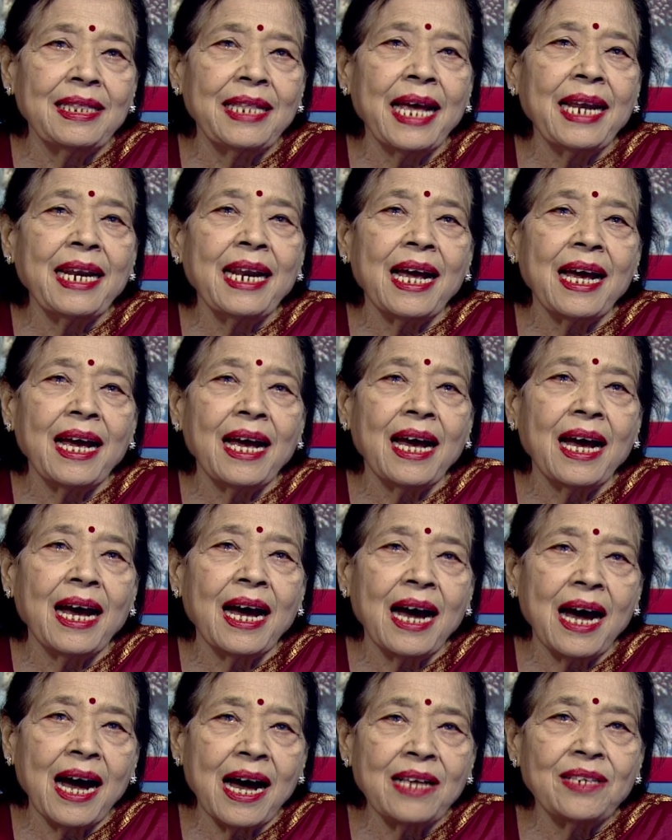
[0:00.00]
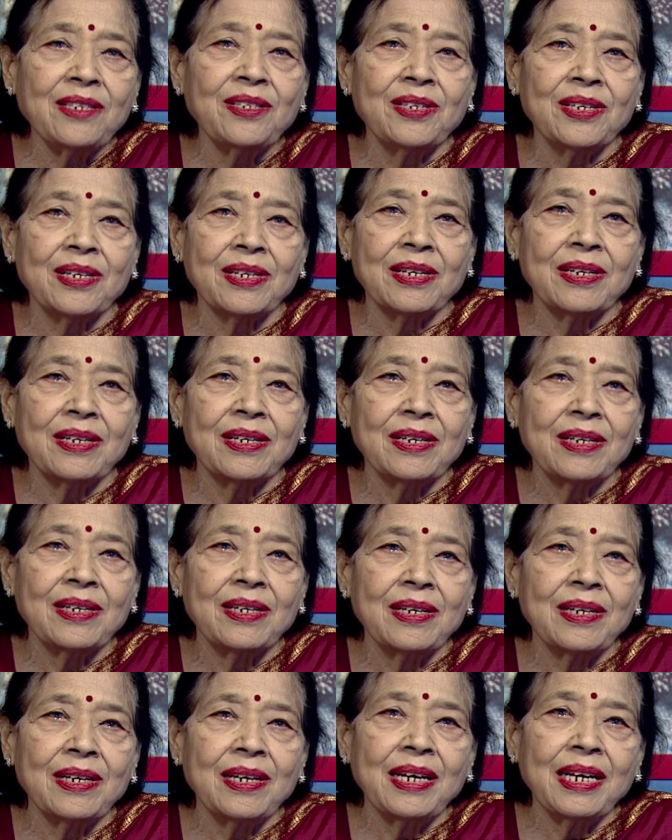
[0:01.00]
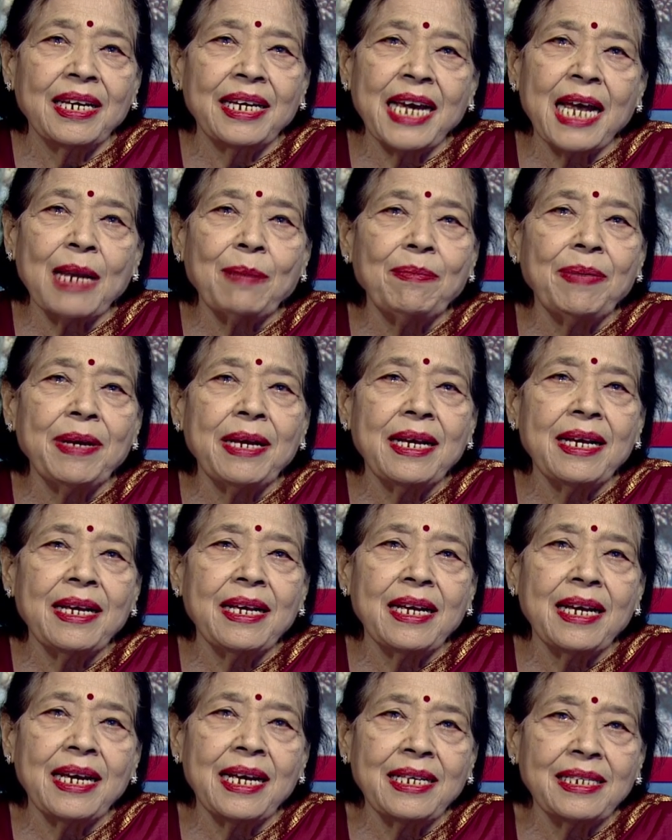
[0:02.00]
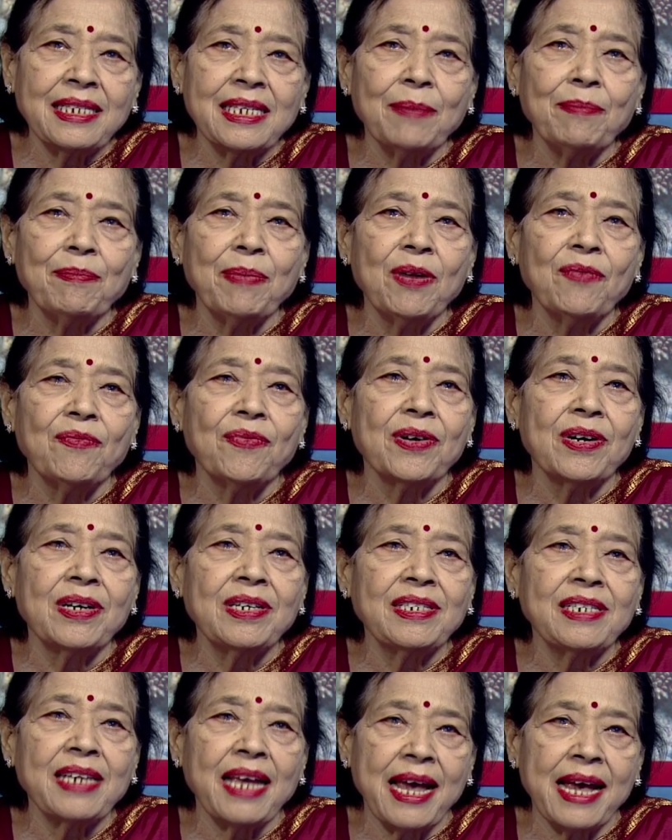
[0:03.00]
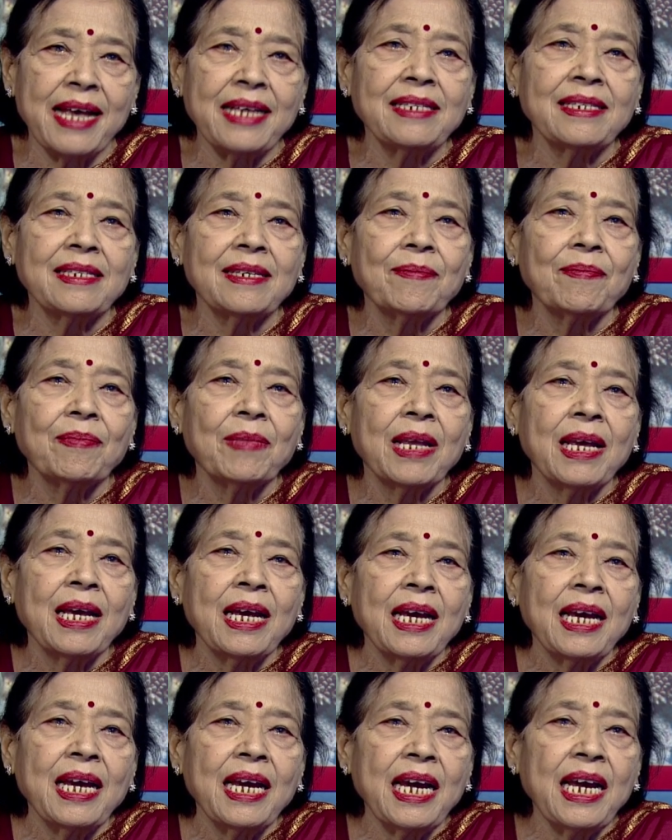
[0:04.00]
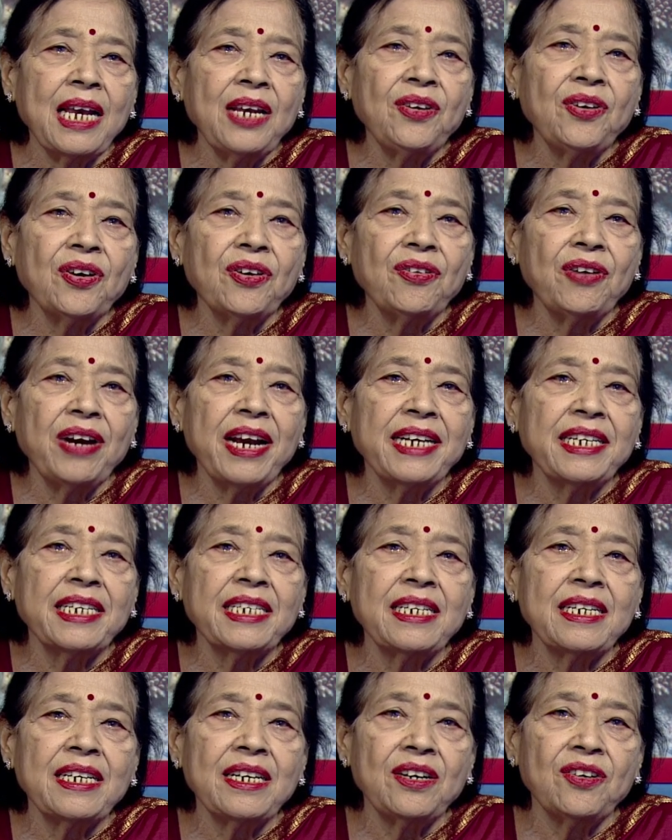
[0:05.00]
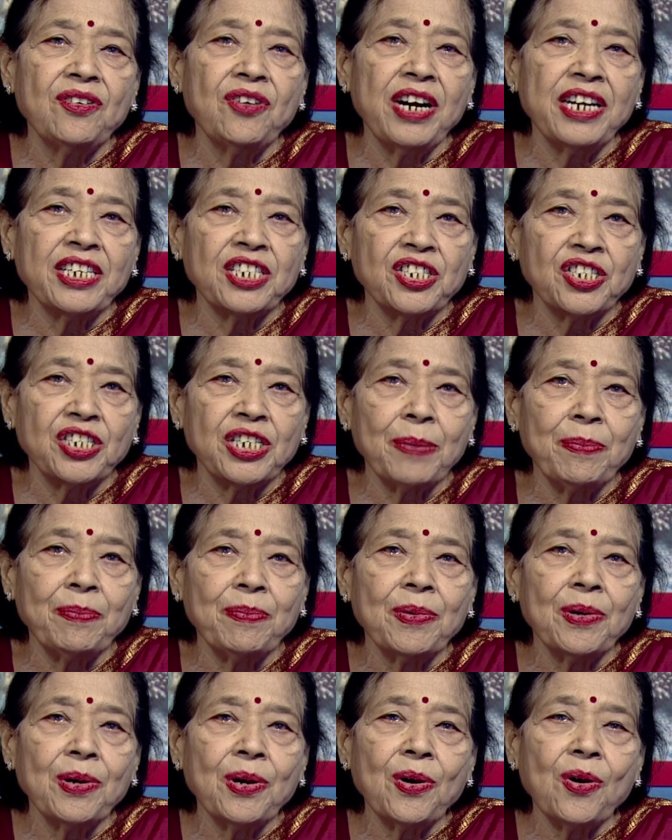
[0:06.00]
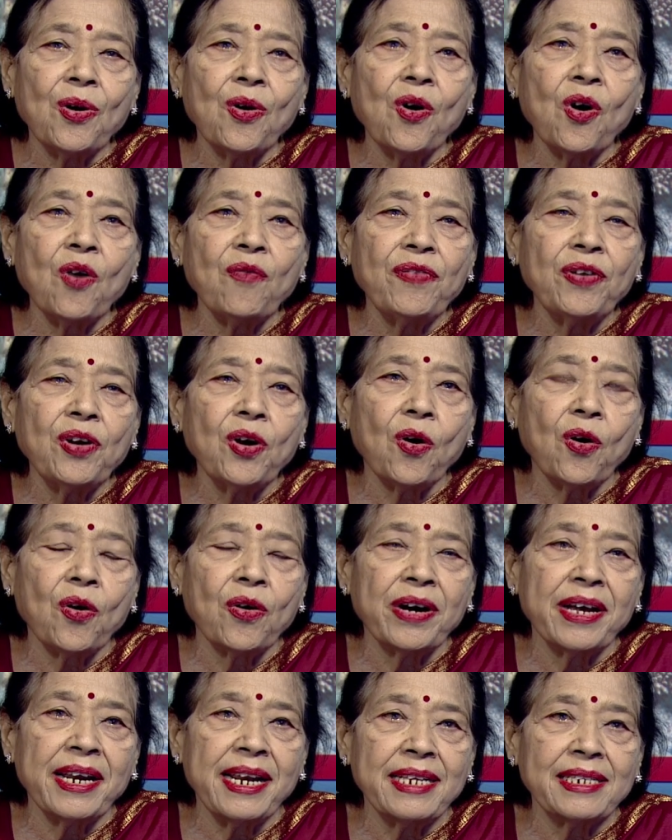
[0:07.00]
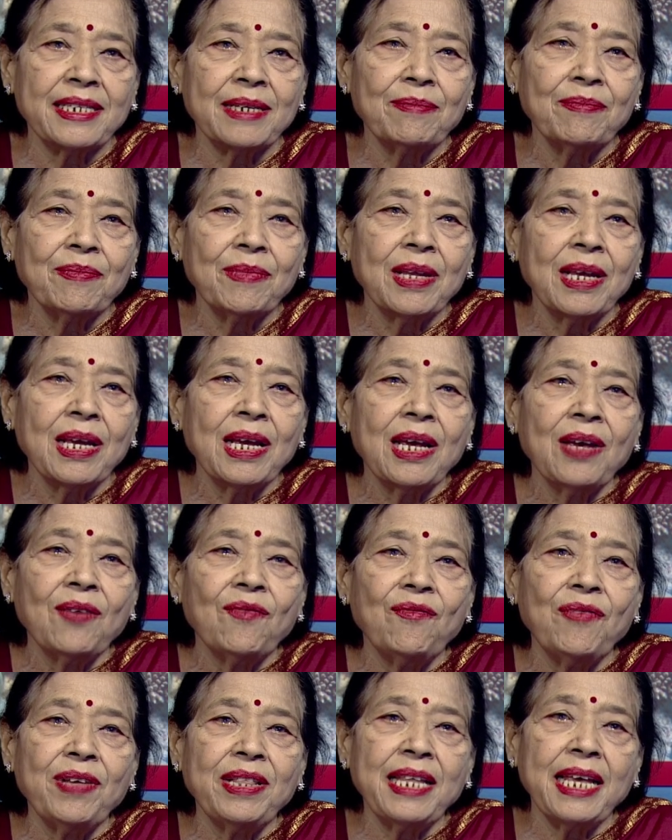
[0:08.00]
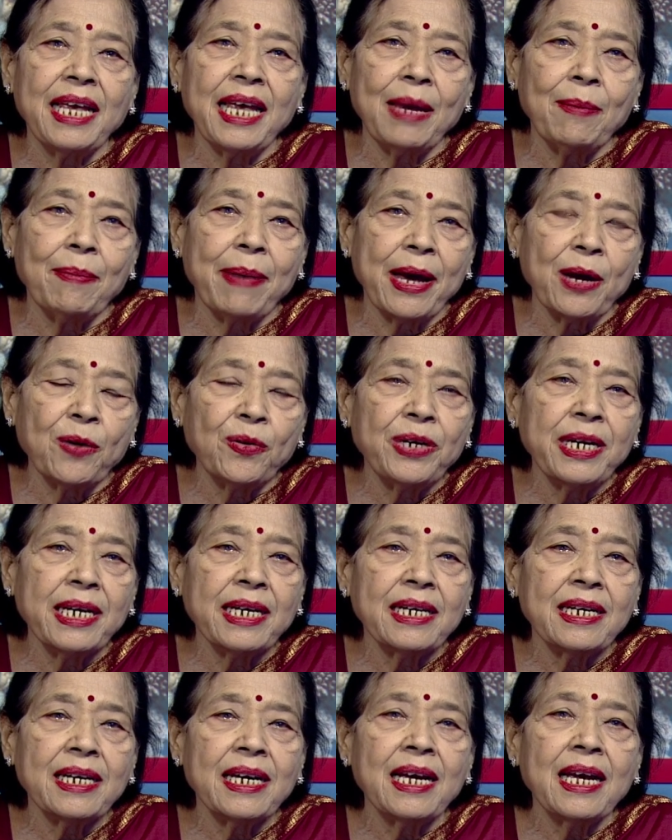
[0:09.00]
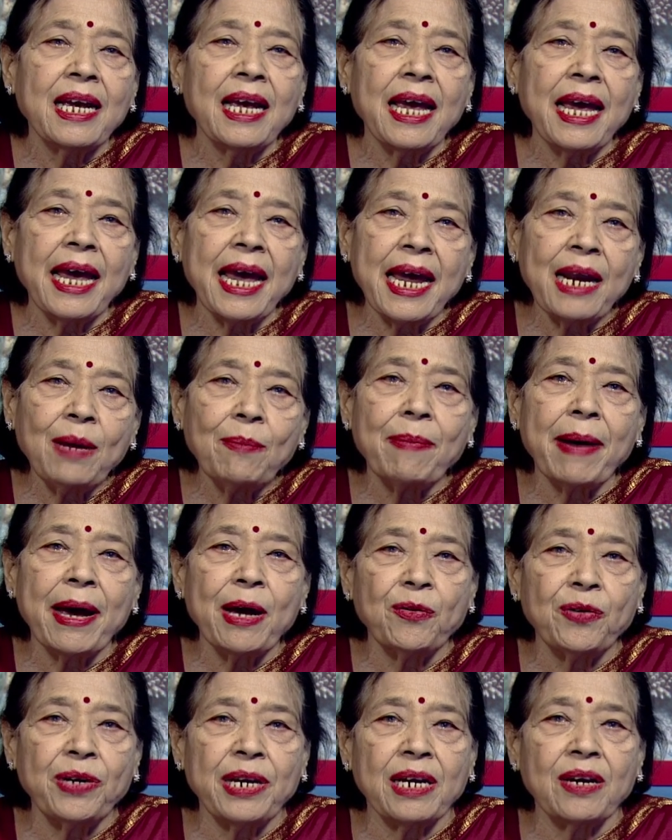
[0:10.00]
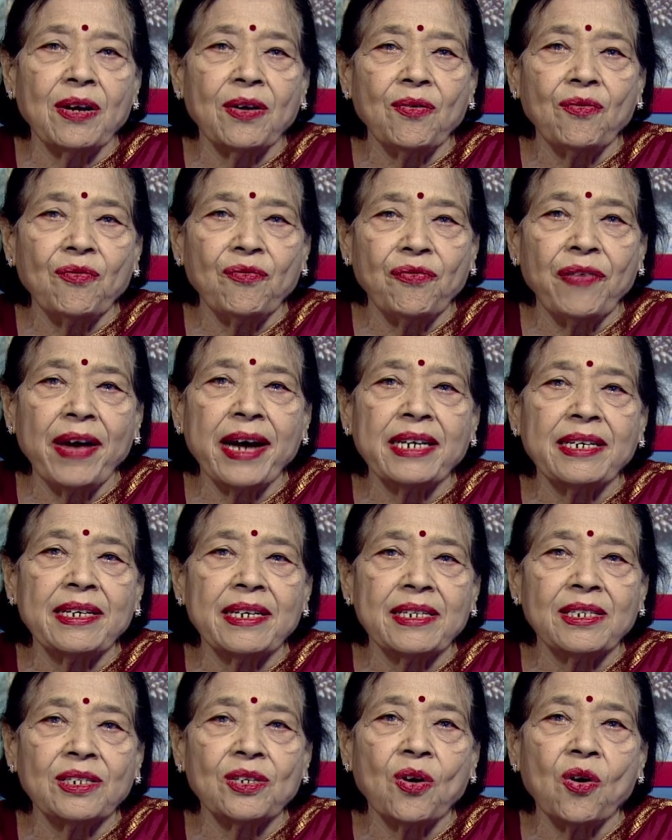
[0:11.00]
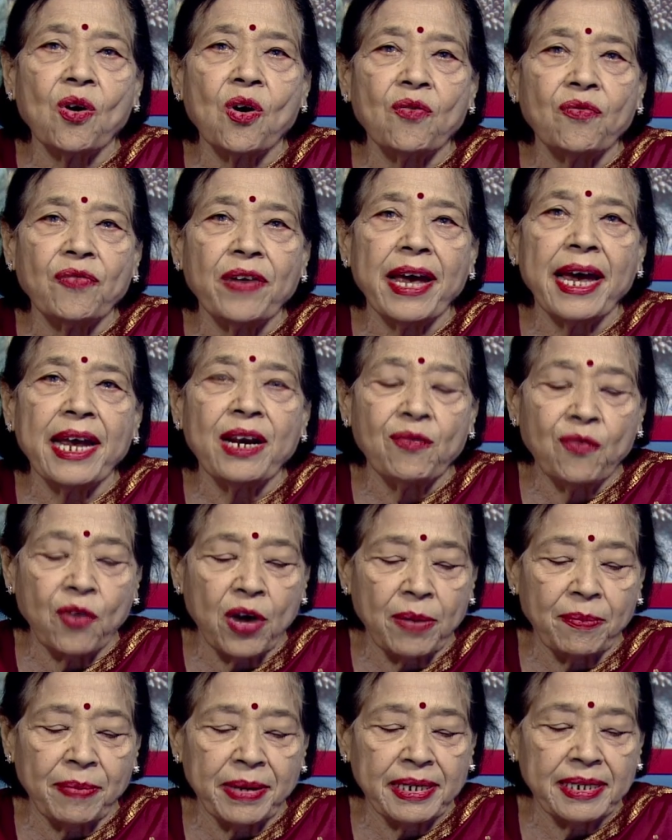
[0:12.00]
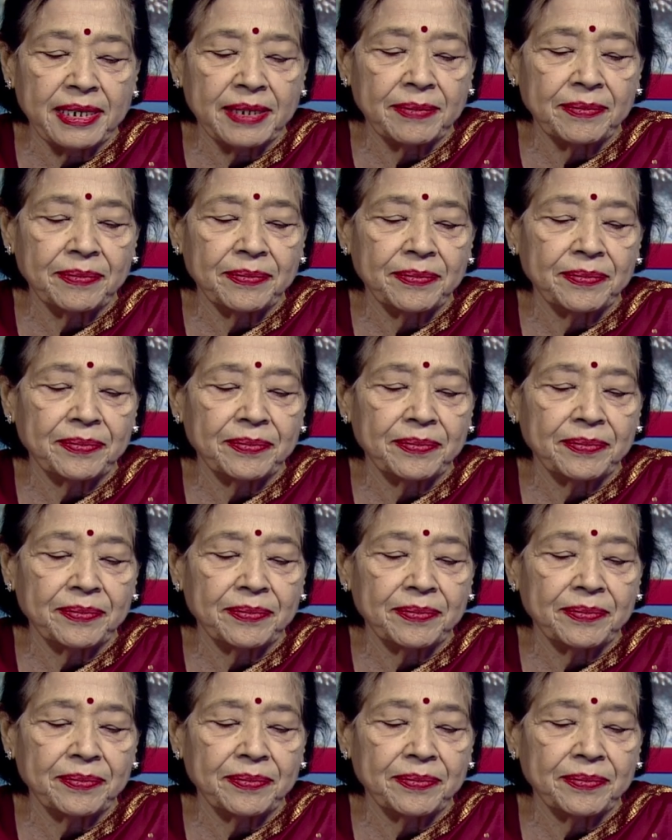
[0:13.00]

Then answer can be in simple words as interrelated relationship of an organism with abiotic and biotic factors of environment.